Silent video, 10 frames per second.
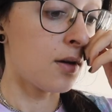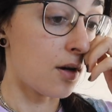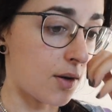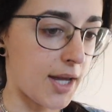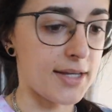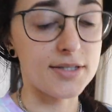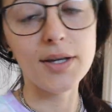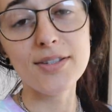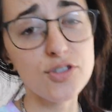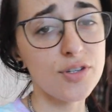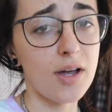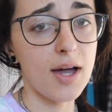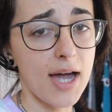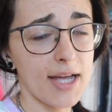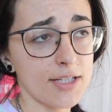Okay, so as you
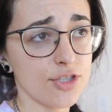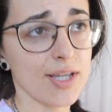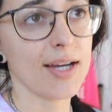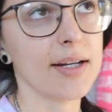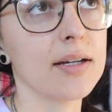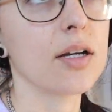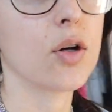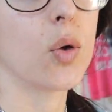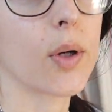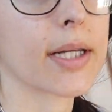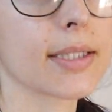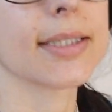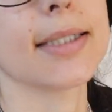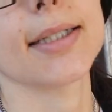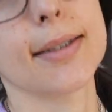saw, I just had
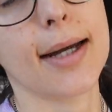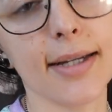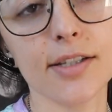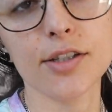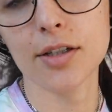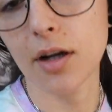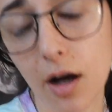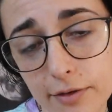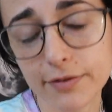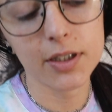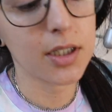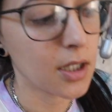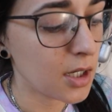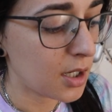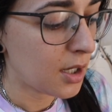quickly an iced coffee.
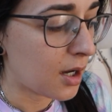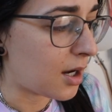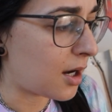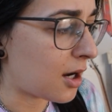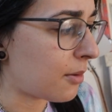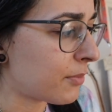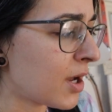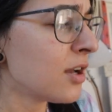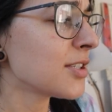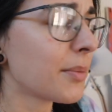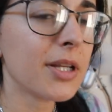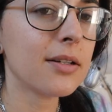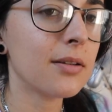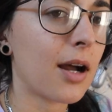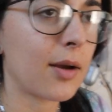
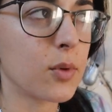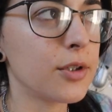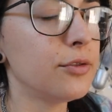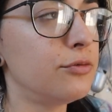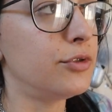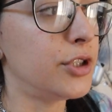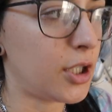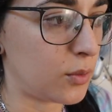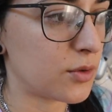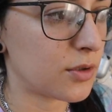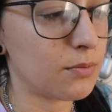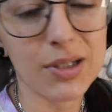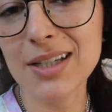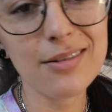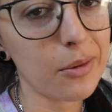Something I will note,
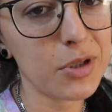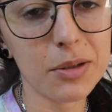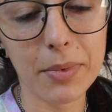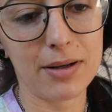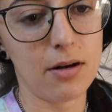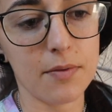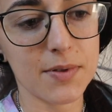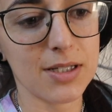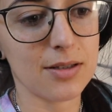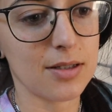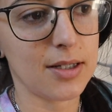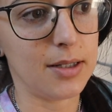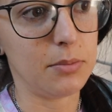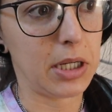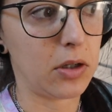because I'm in my off season
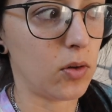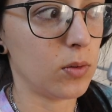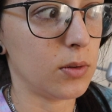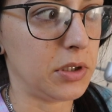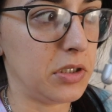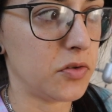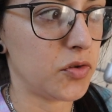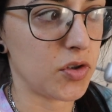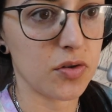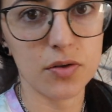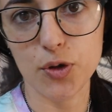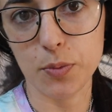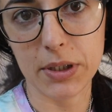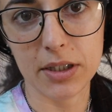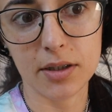and my goal is just to
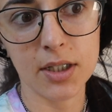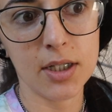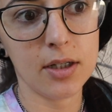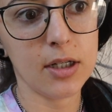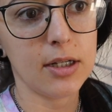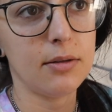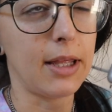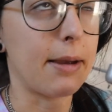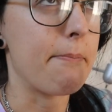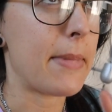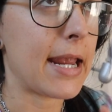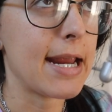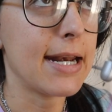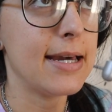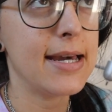be like
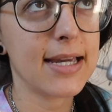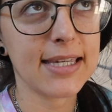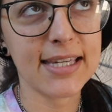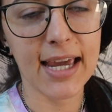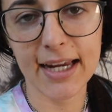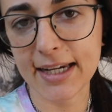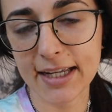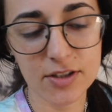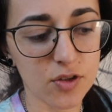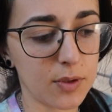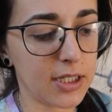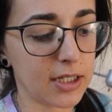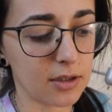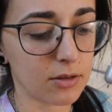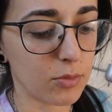main gaining, so eating
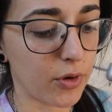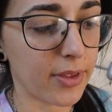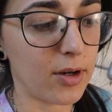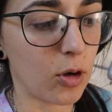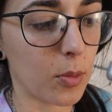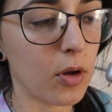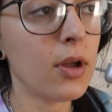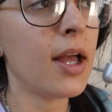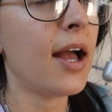a little more than normal,